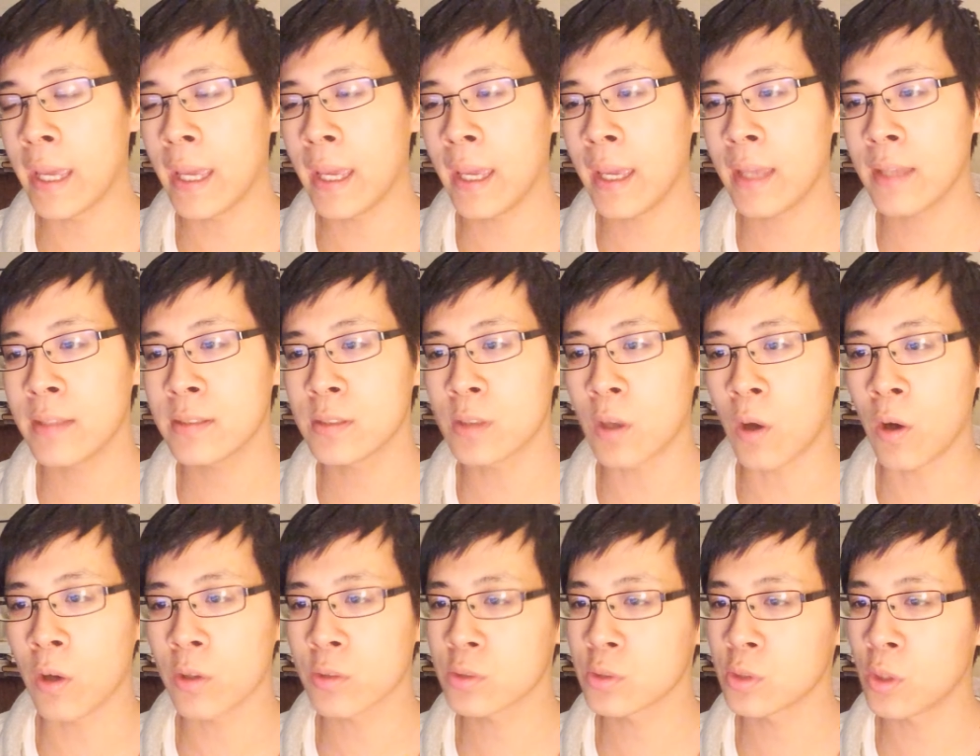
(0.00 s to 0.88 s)
And
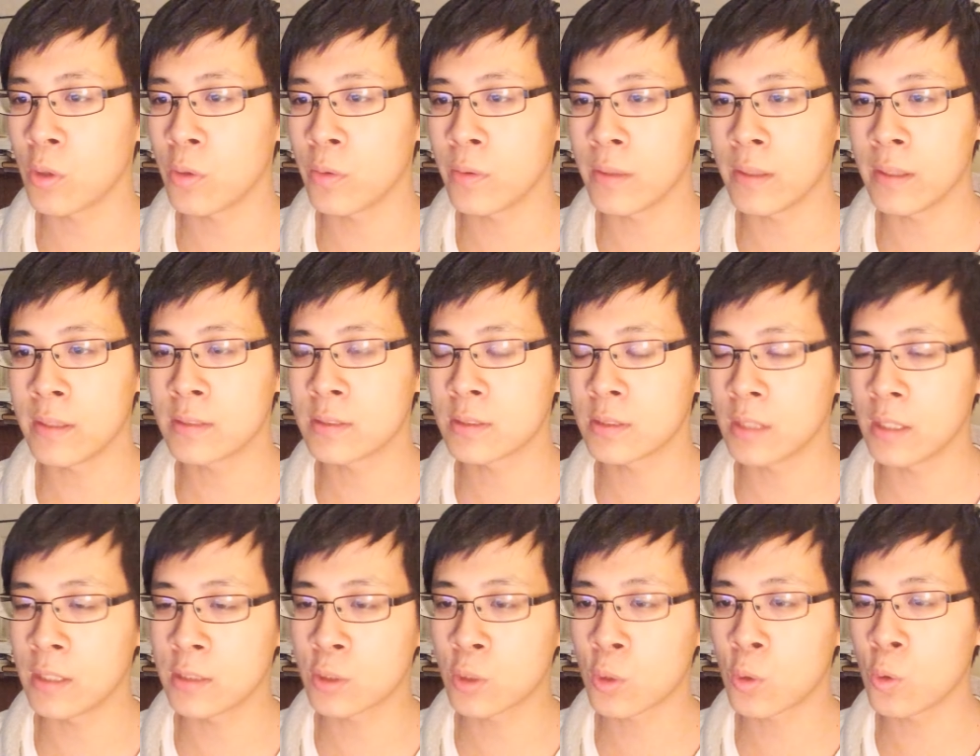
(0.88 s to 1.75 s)
also, it's,
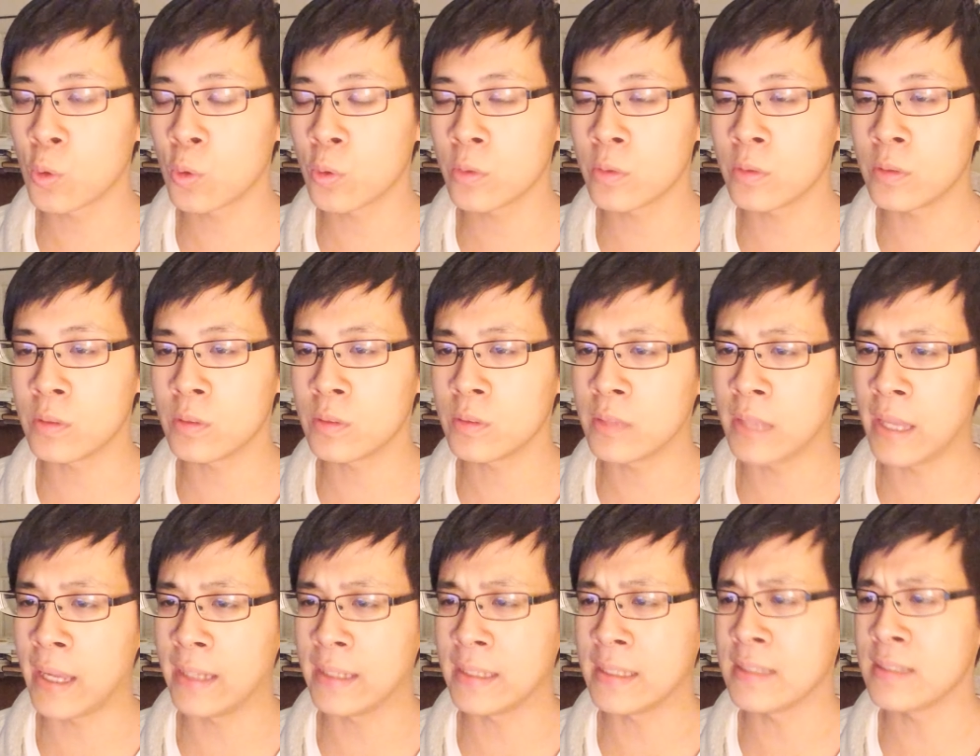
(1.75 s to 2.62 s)
it's cool
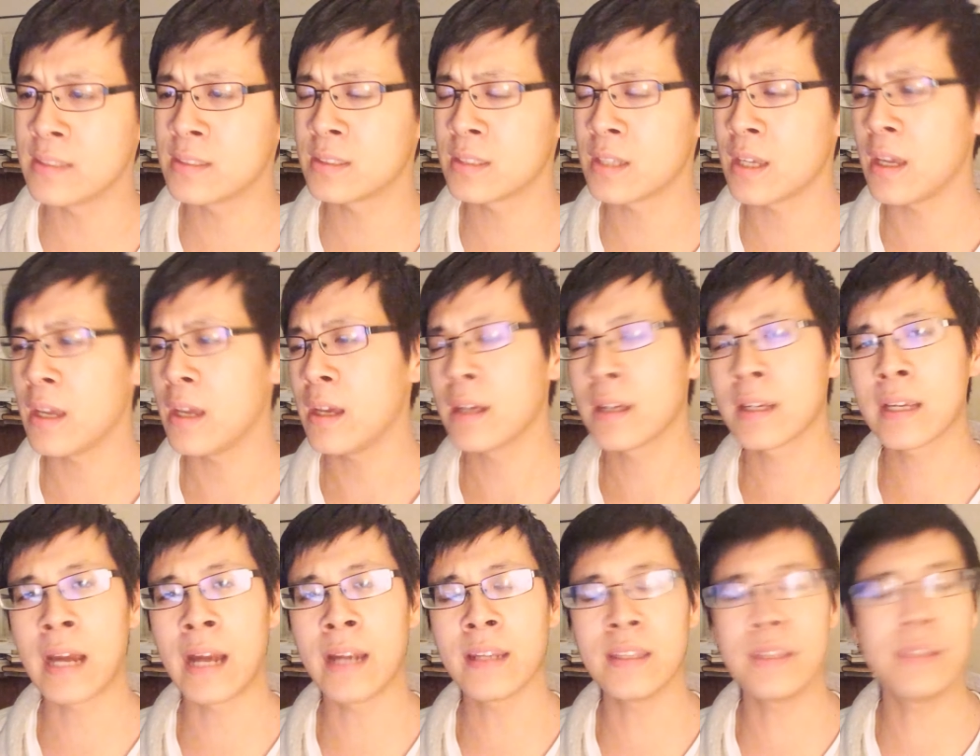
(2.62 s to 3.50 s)
that he's
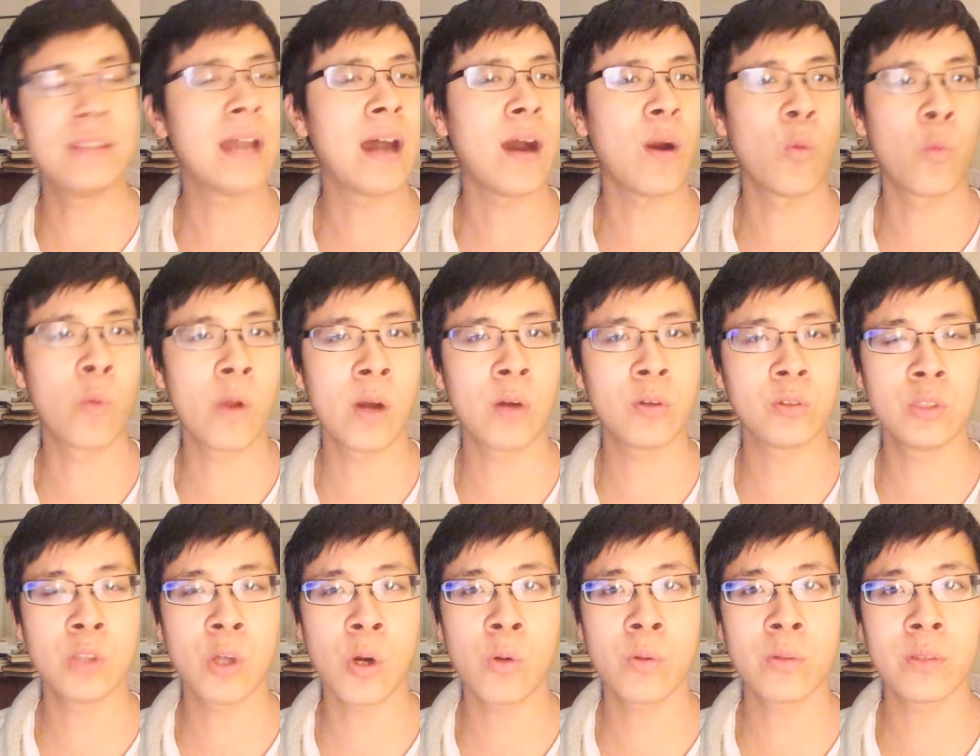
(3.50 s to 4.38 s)
kind of not well
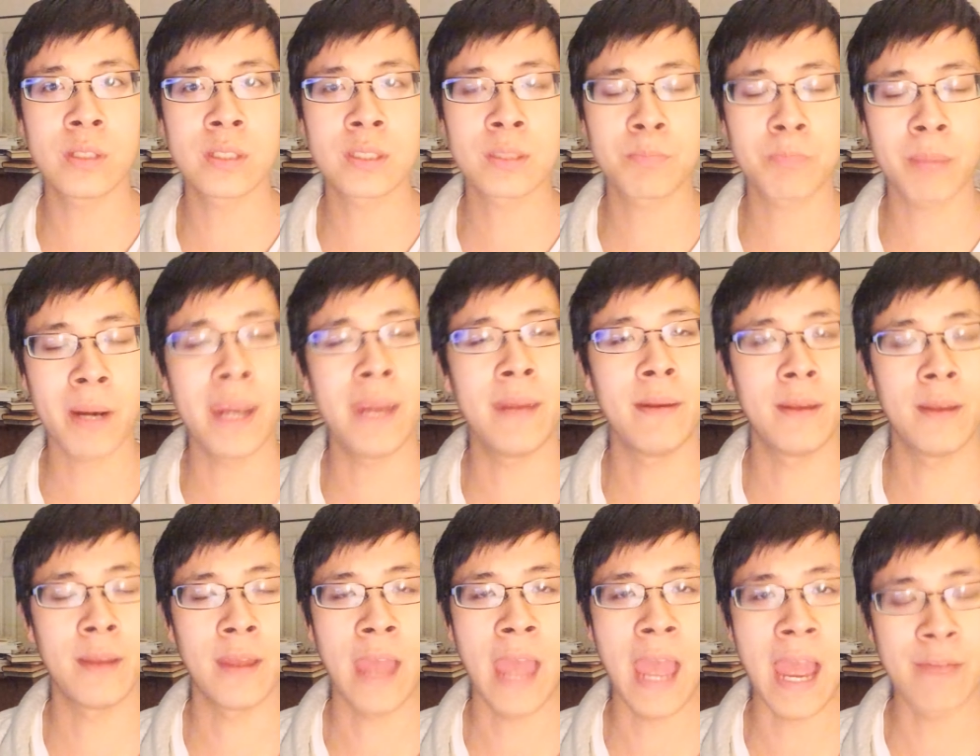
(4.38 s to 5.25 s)
known despite
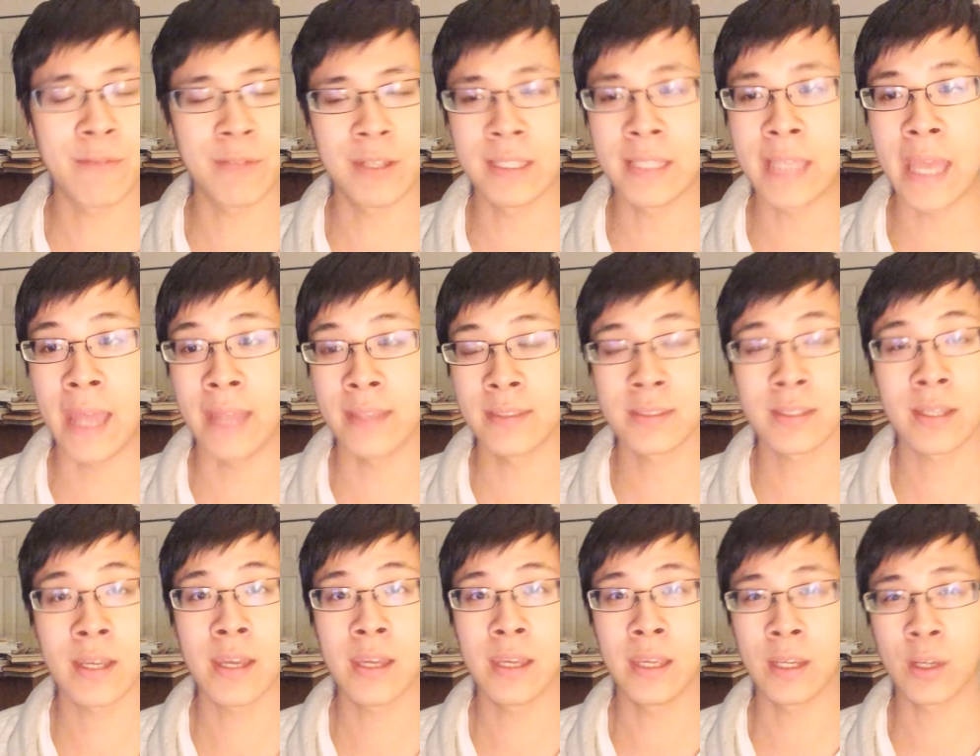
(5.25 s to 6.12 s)
having
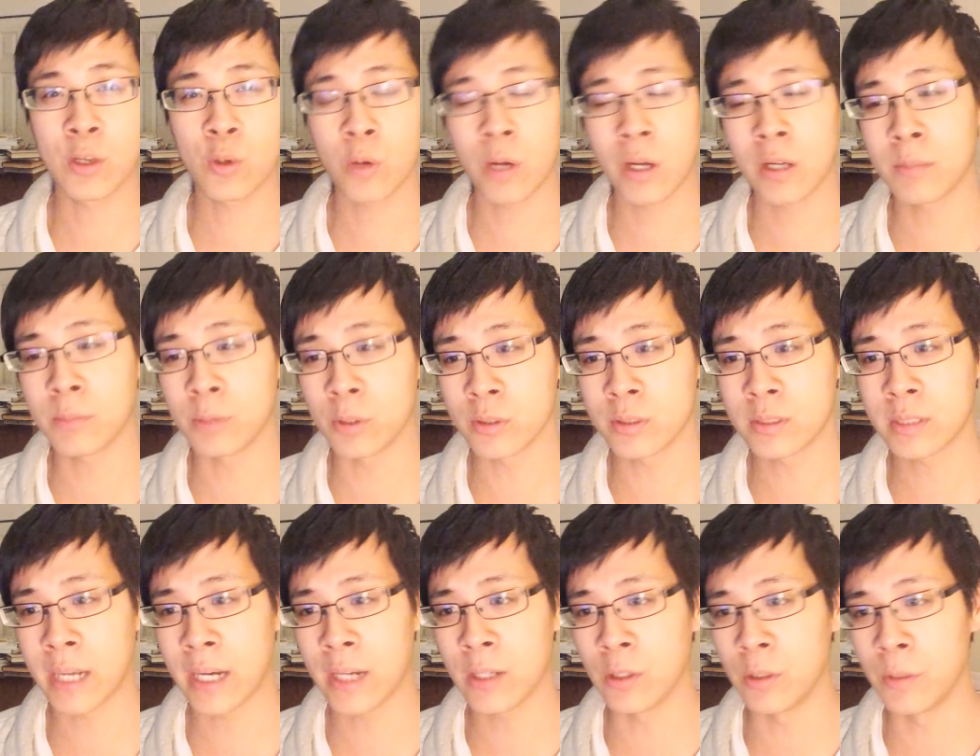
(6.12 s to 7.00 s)
that incredible
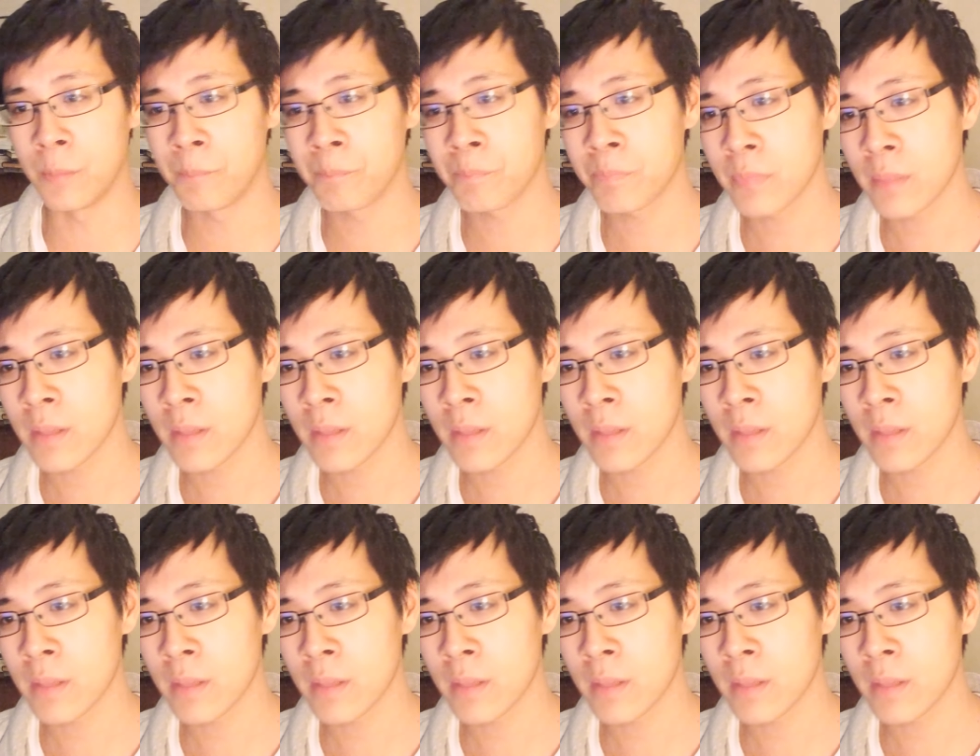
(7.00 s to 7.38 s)
title.